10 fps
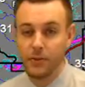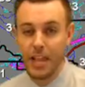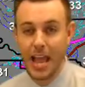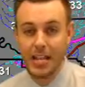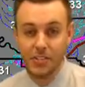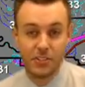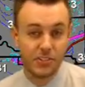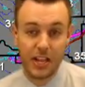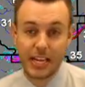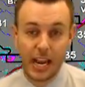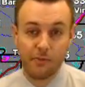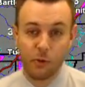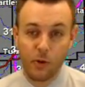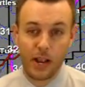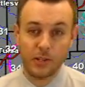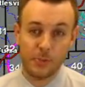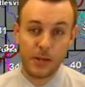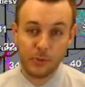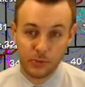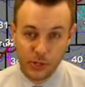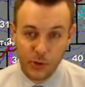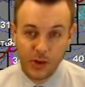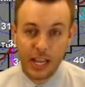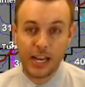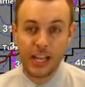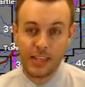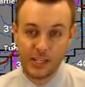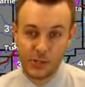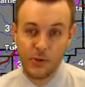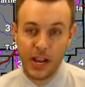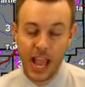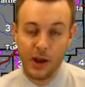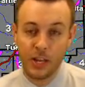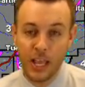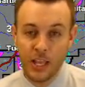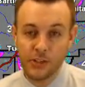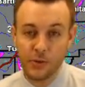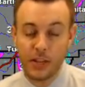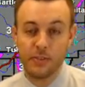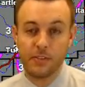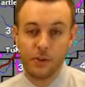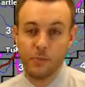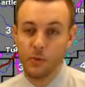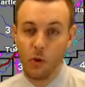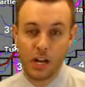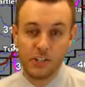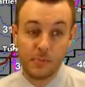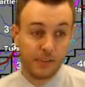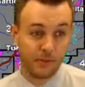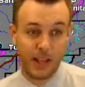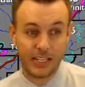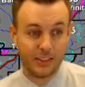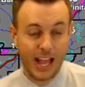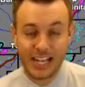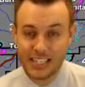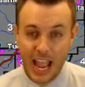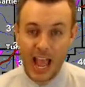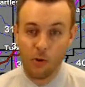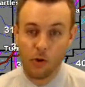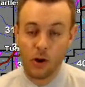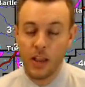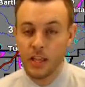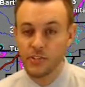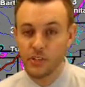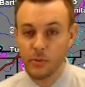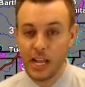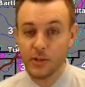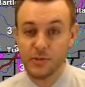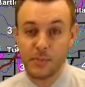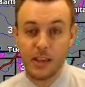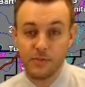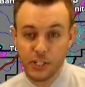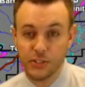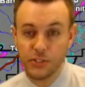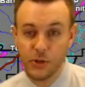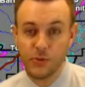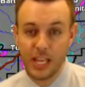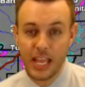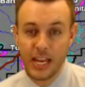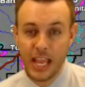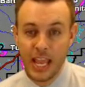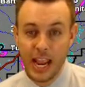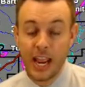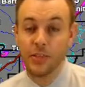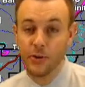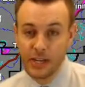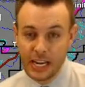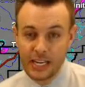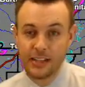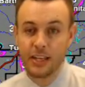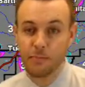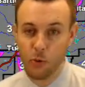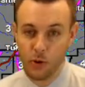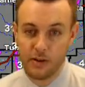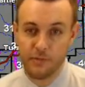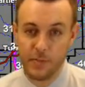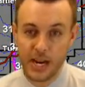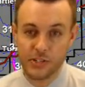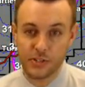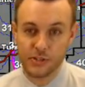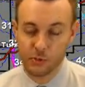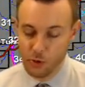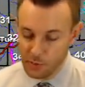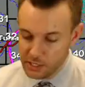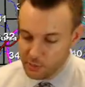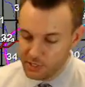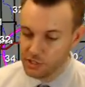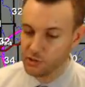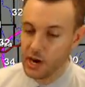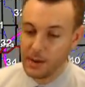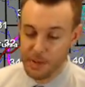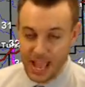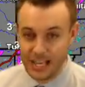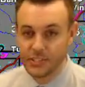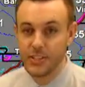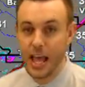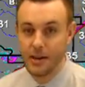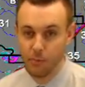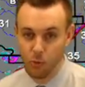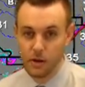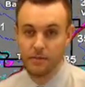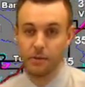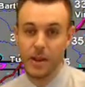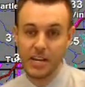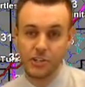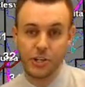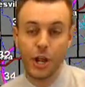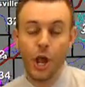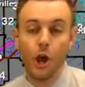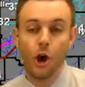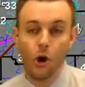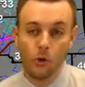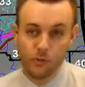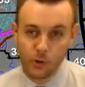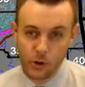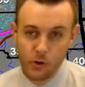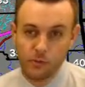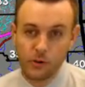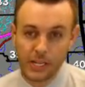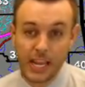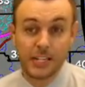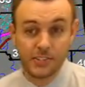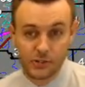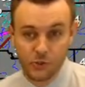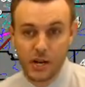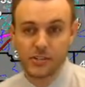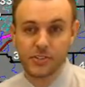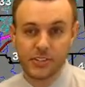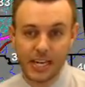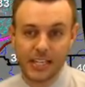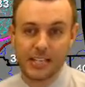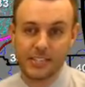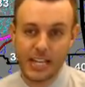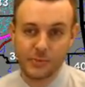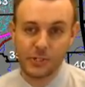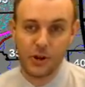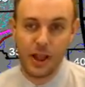for that is just like everywhere else, people tune in and they tune out. So even if you've been watching me for like the last hour, someone else may have just tuned in and they're needing the important information. So what we do, we just try and pass that important information over and over again. In situations like this, that's what